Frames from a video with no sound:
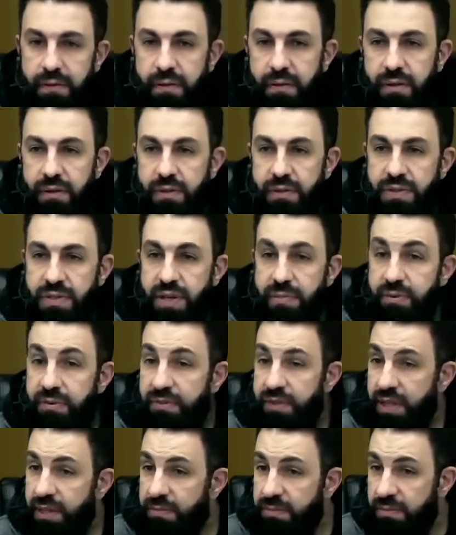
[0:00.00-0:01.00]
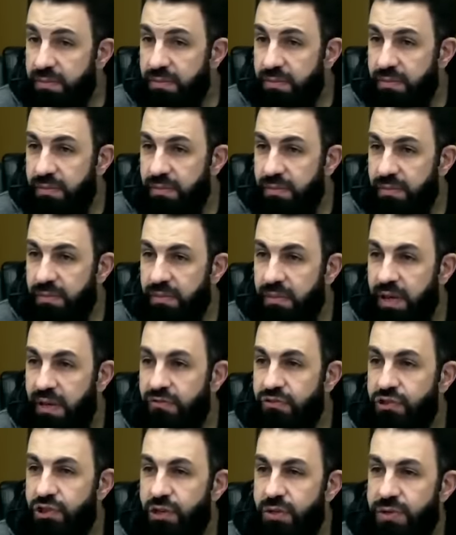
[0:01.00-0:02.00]
Some of them have
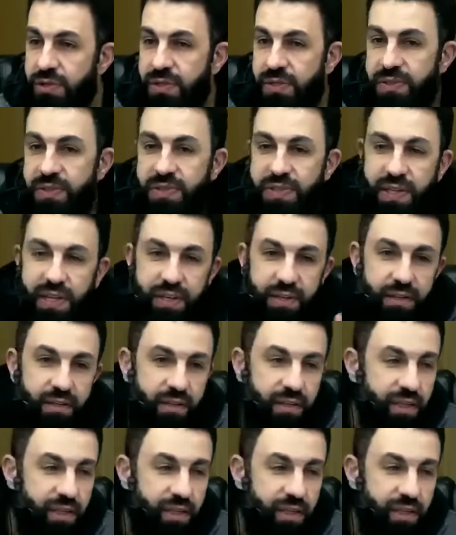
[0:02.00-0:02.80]
chosen to stay.